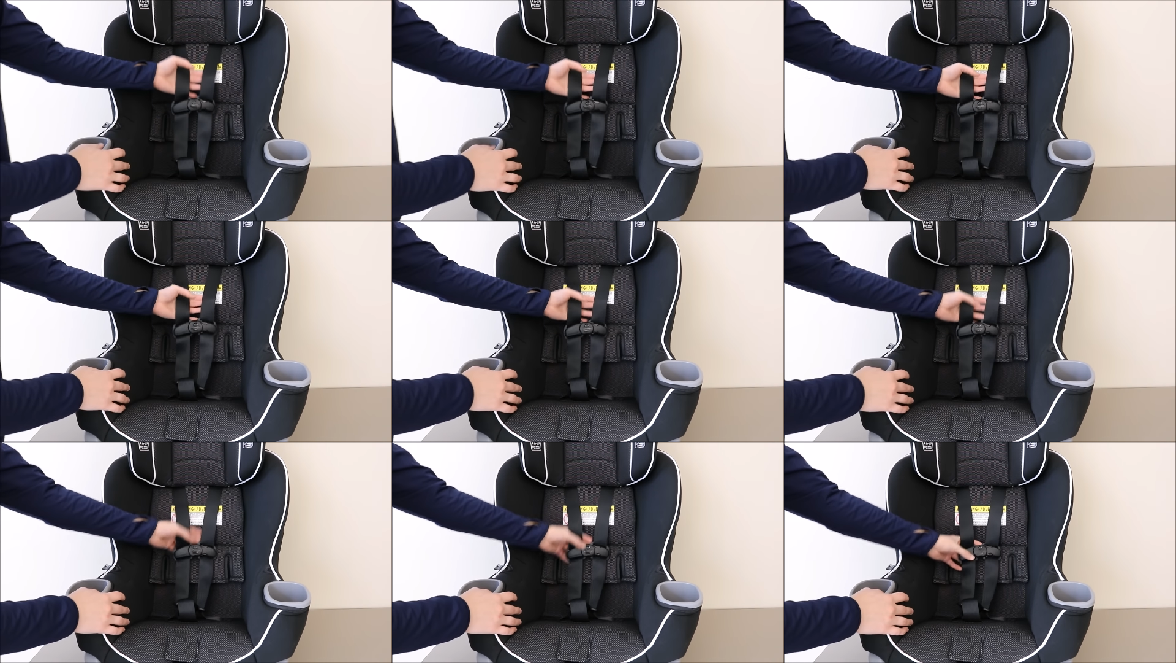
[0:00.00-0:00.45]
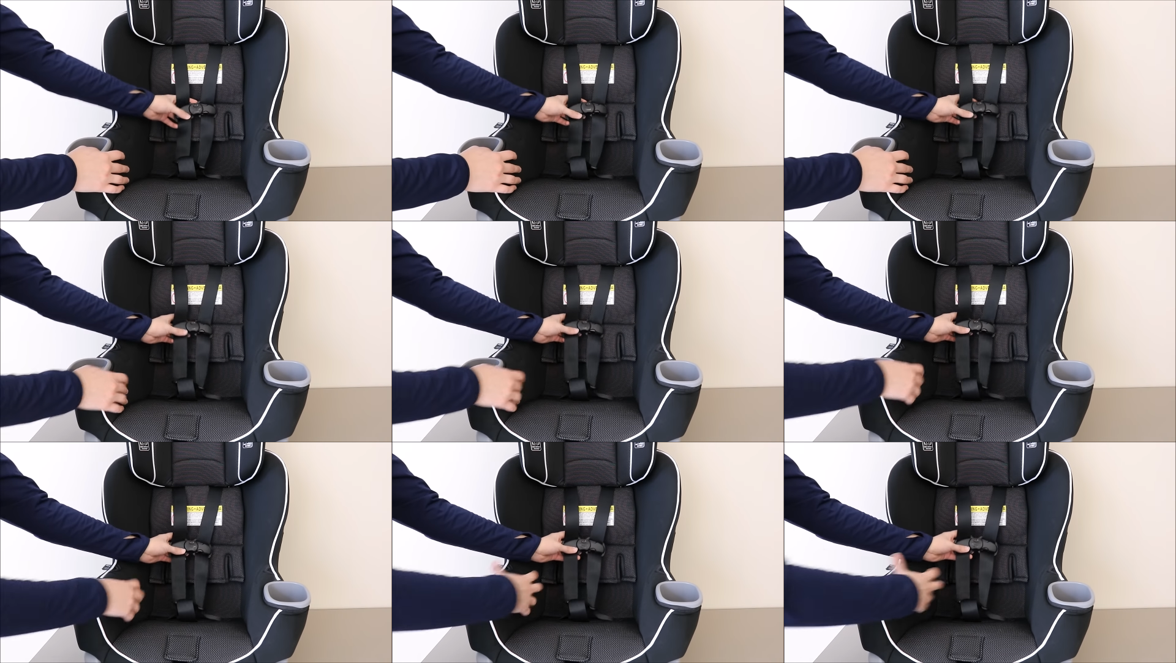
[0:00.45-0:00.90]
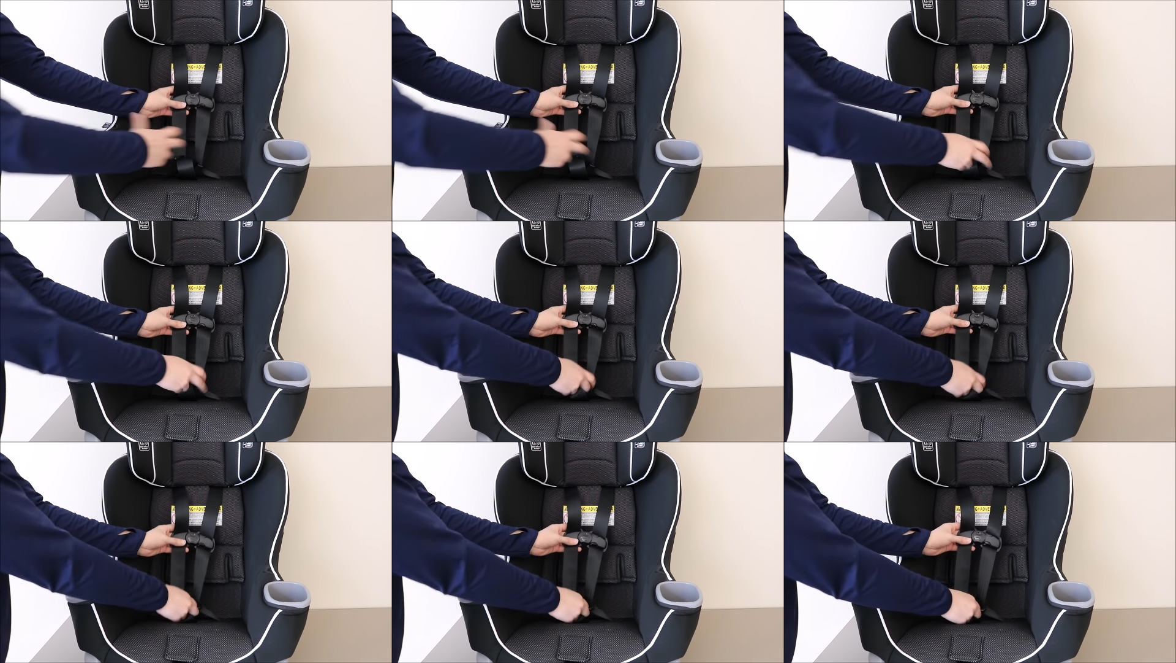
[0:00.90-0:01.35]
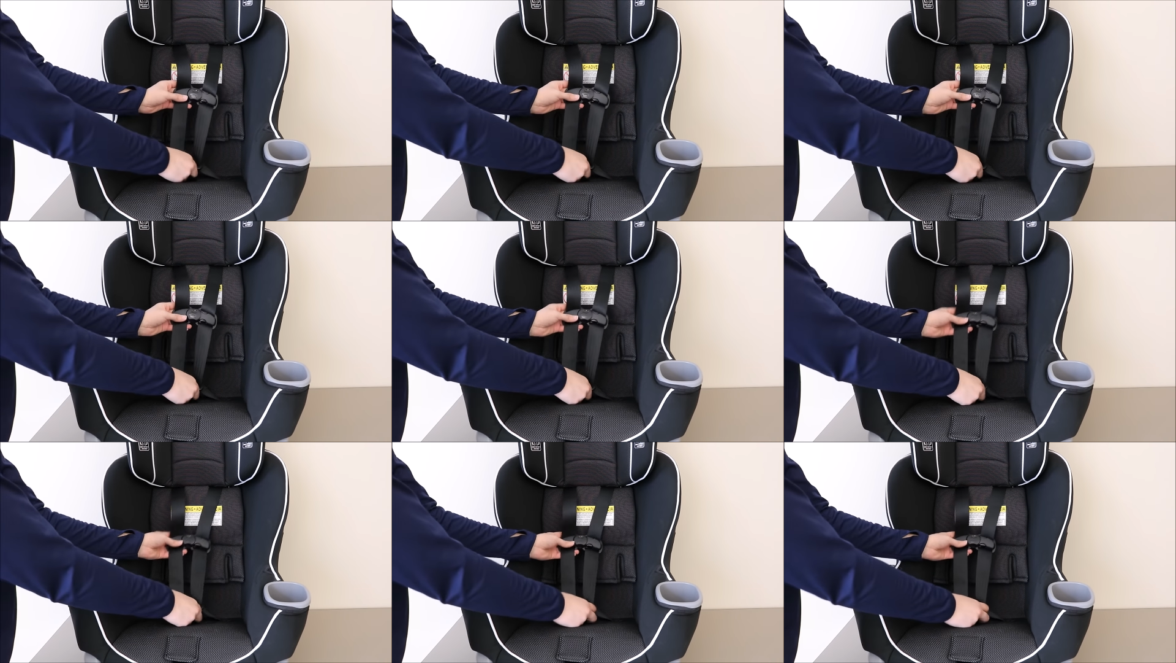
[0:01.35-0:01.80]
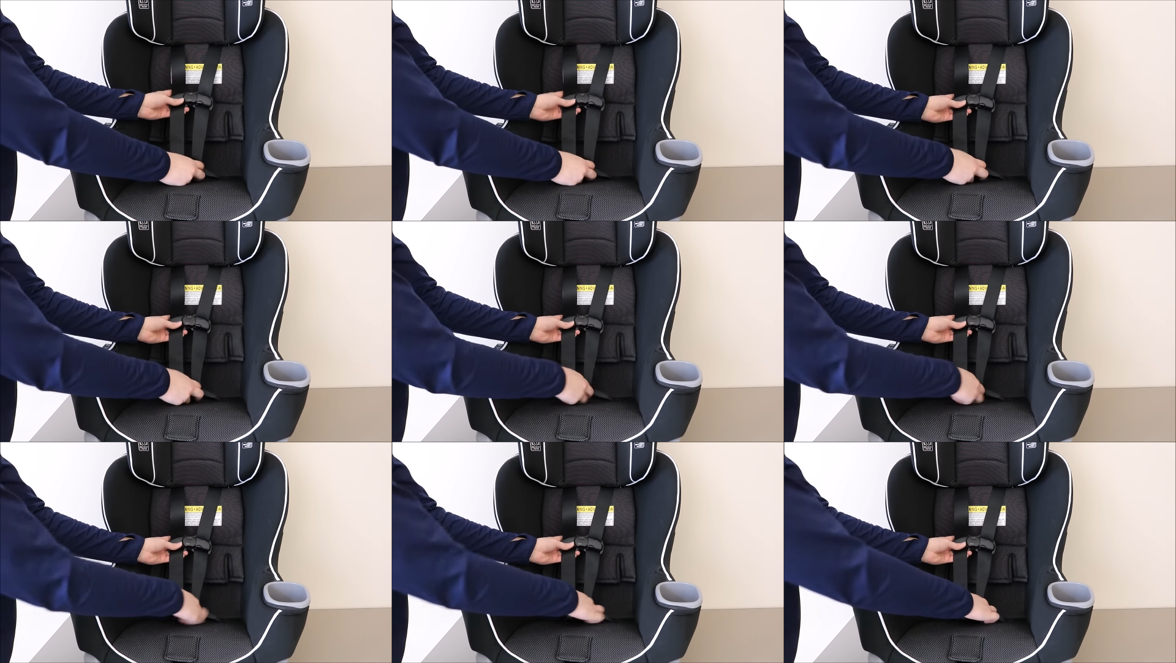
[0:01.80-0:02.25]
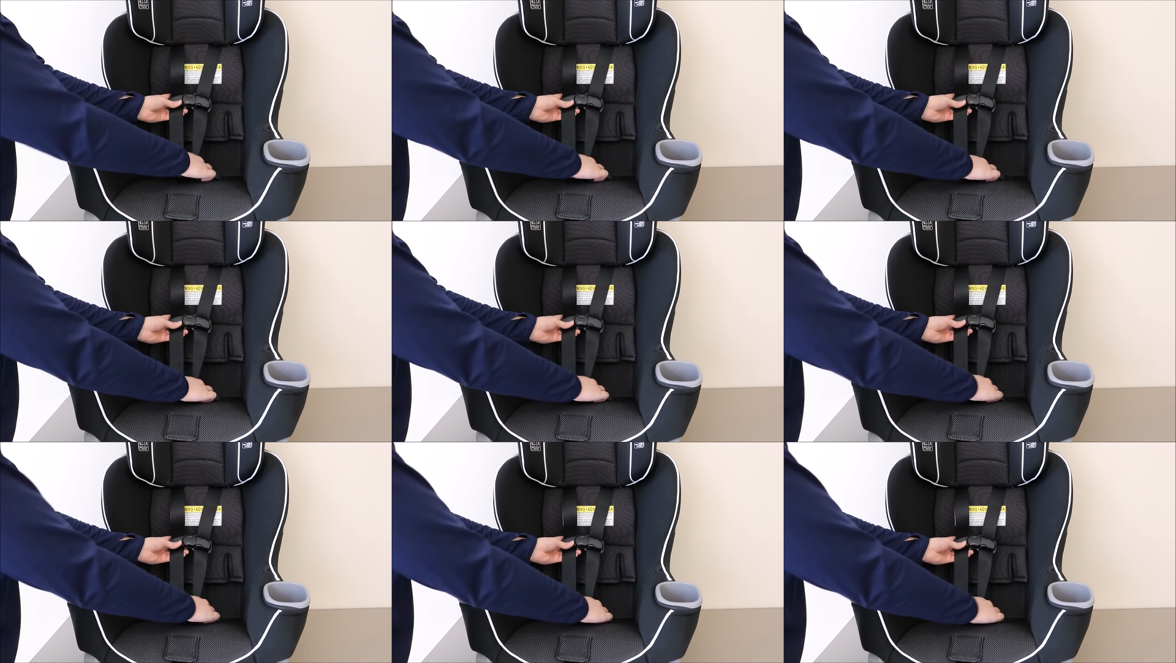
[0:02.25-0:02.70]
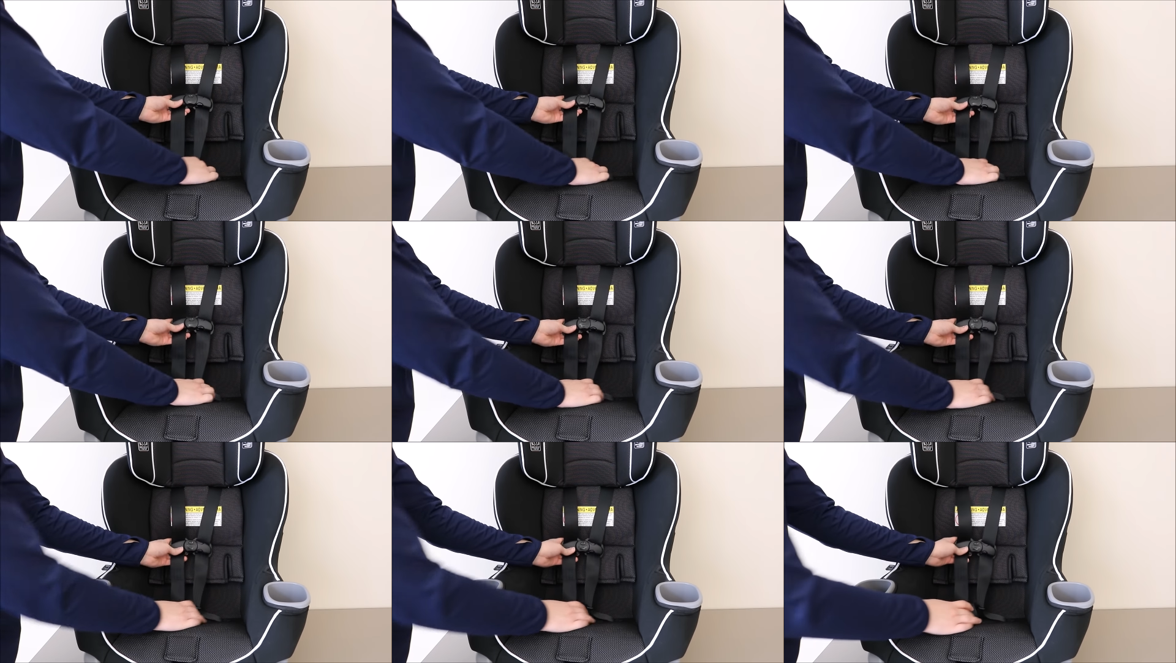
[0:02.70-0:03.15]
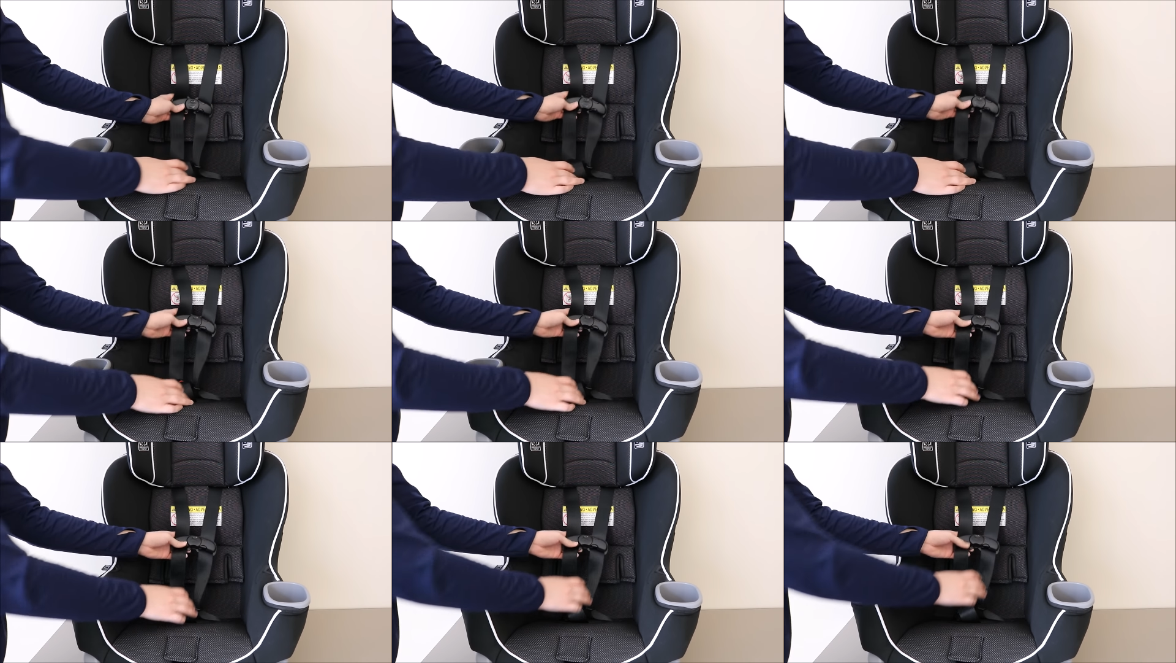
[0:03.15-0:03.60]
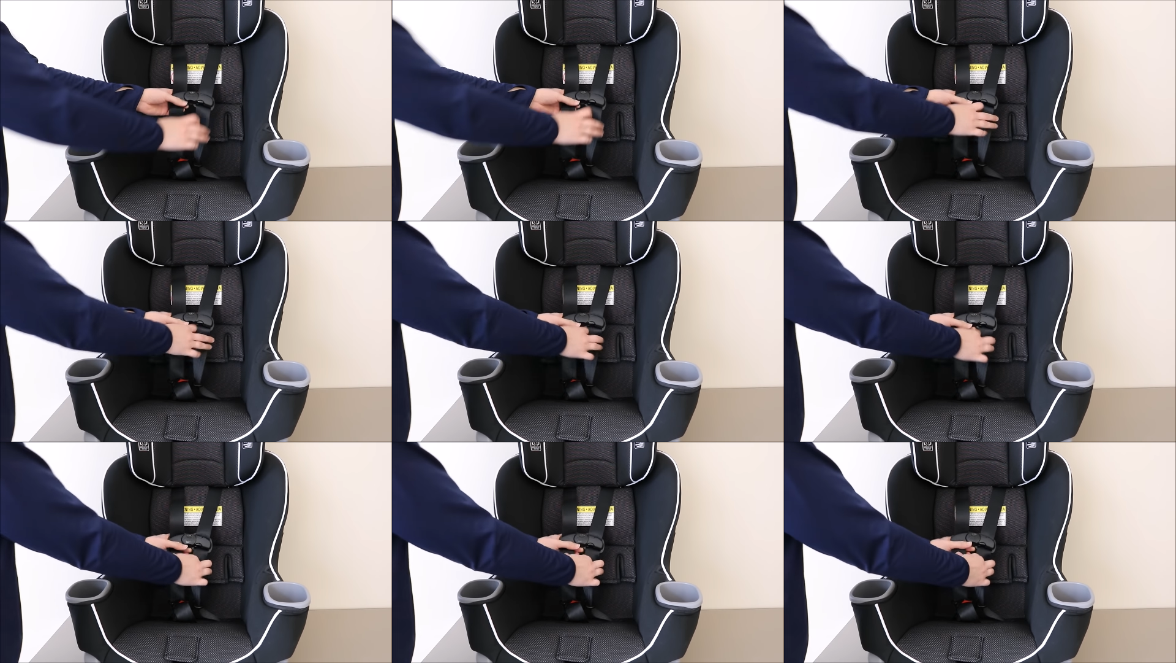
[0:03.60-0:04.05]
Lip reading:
No face is visible, so there are no lips to read.